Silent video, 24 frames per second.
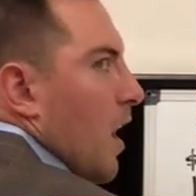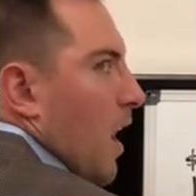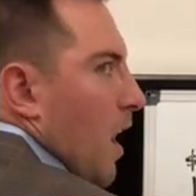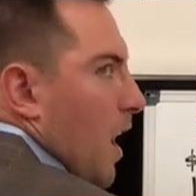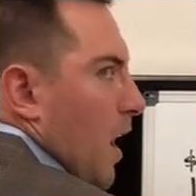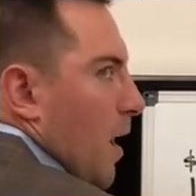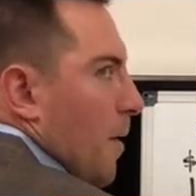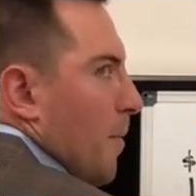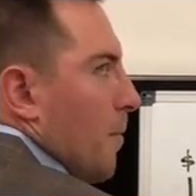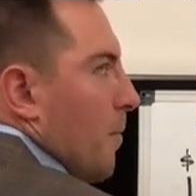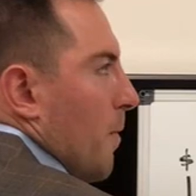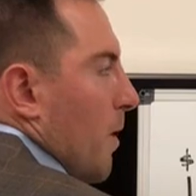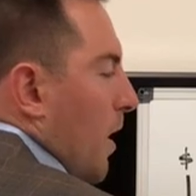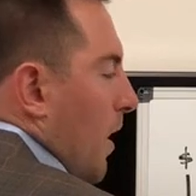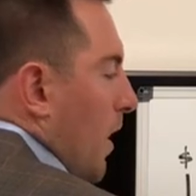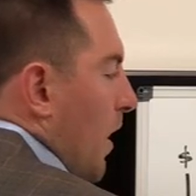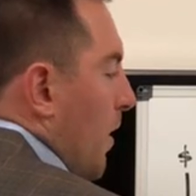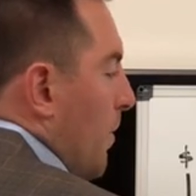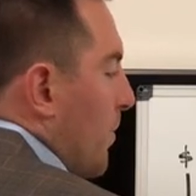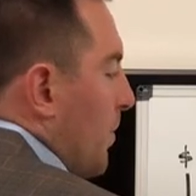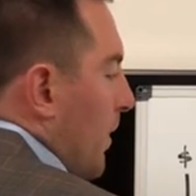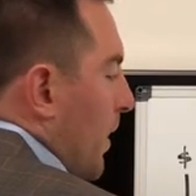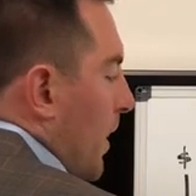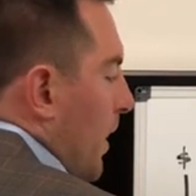Up,
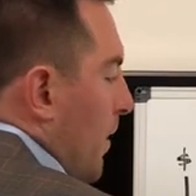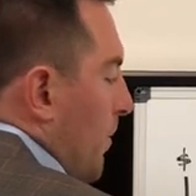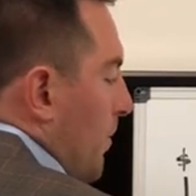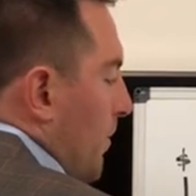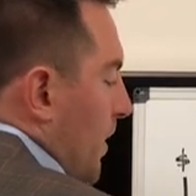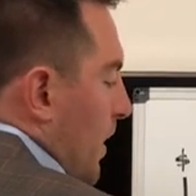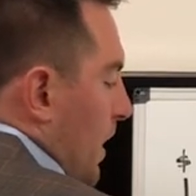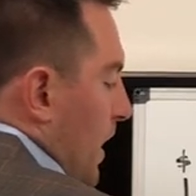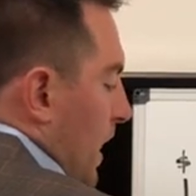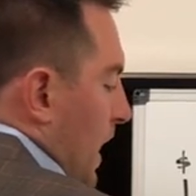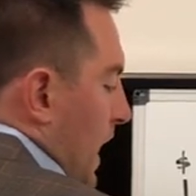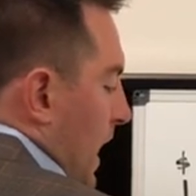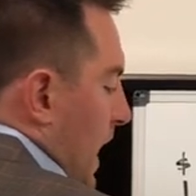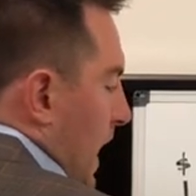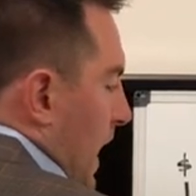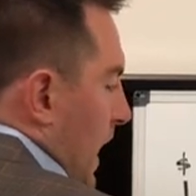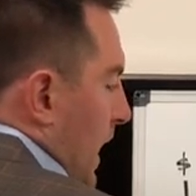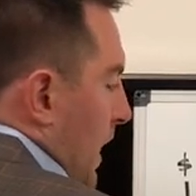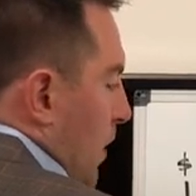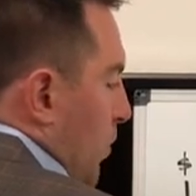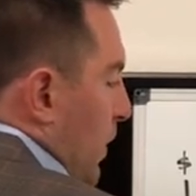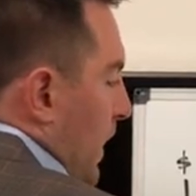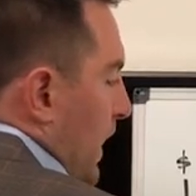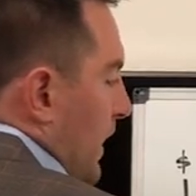up, up.
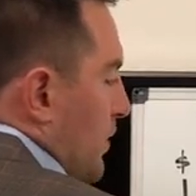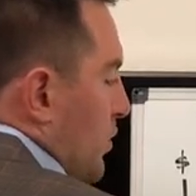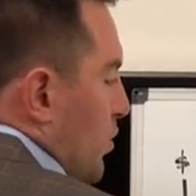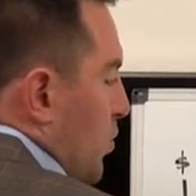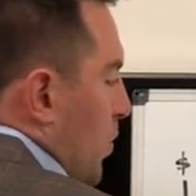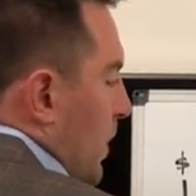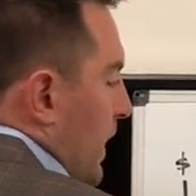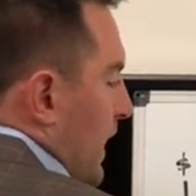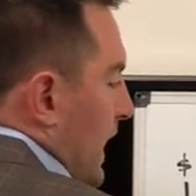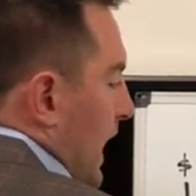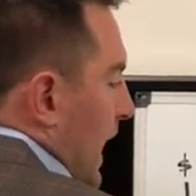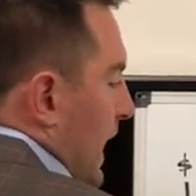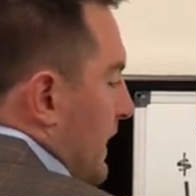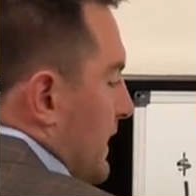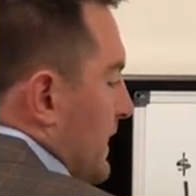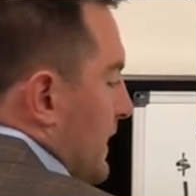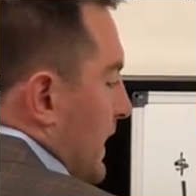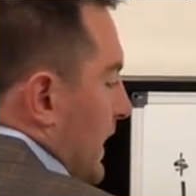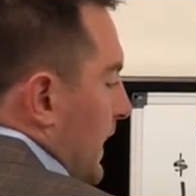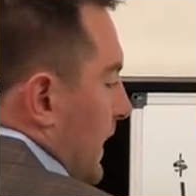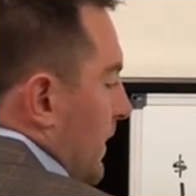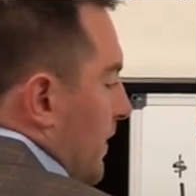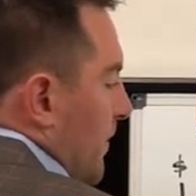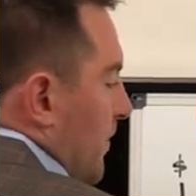We hit
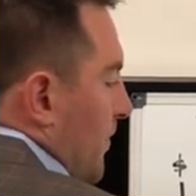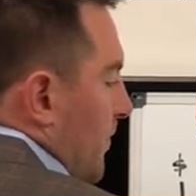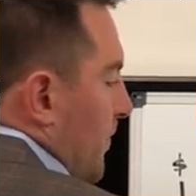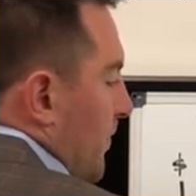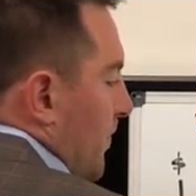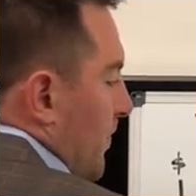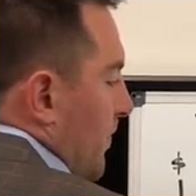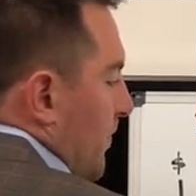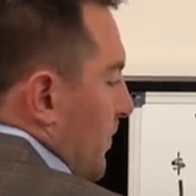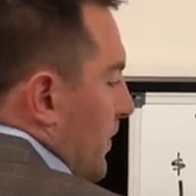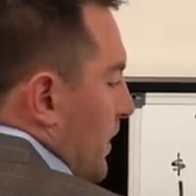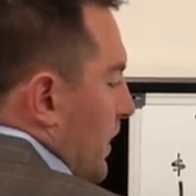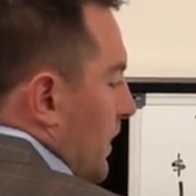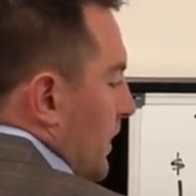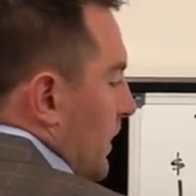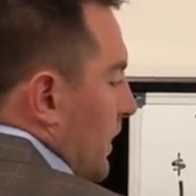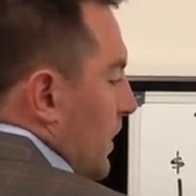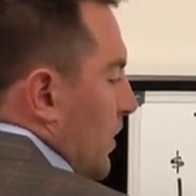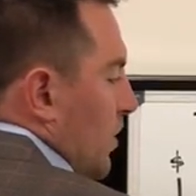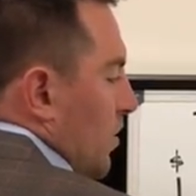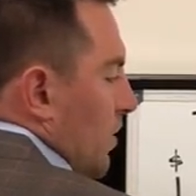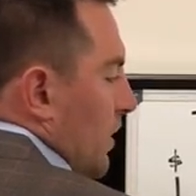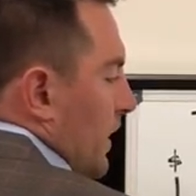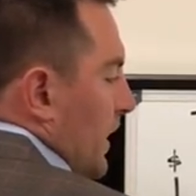2018,
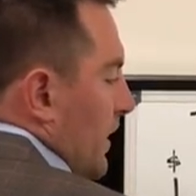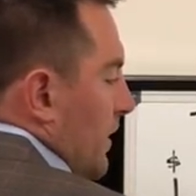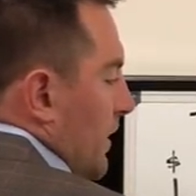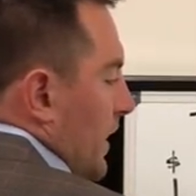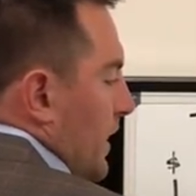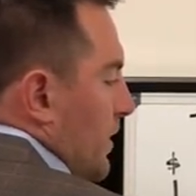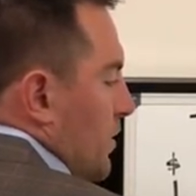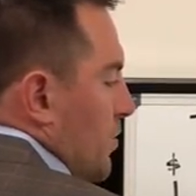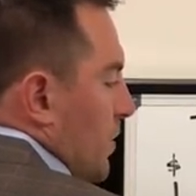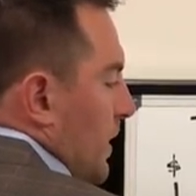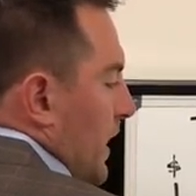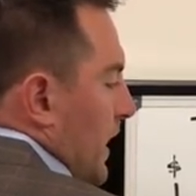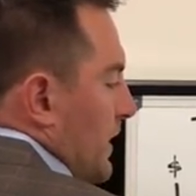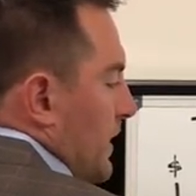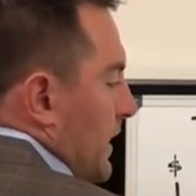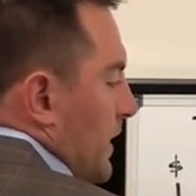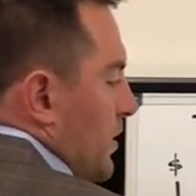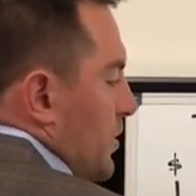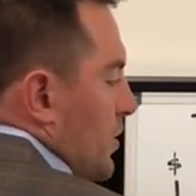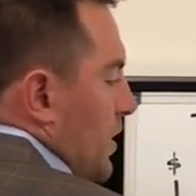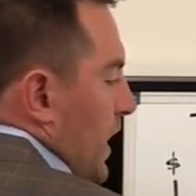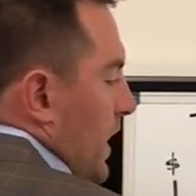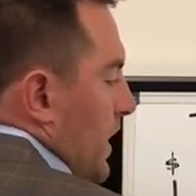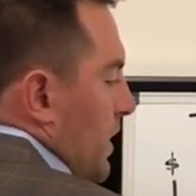literally hit
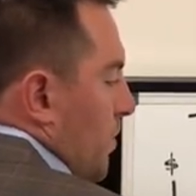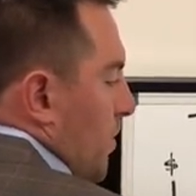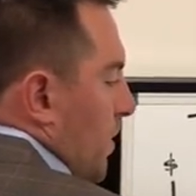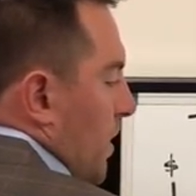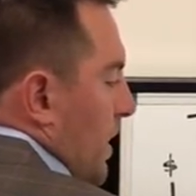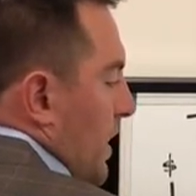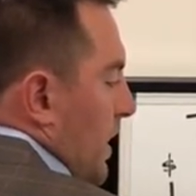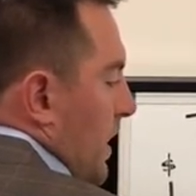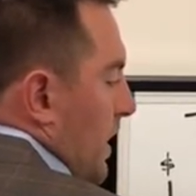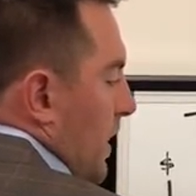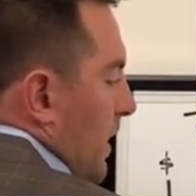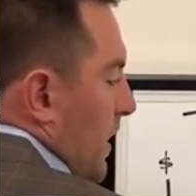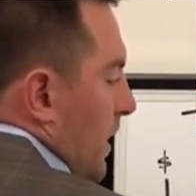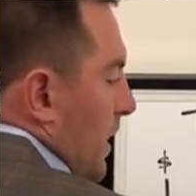2018 January,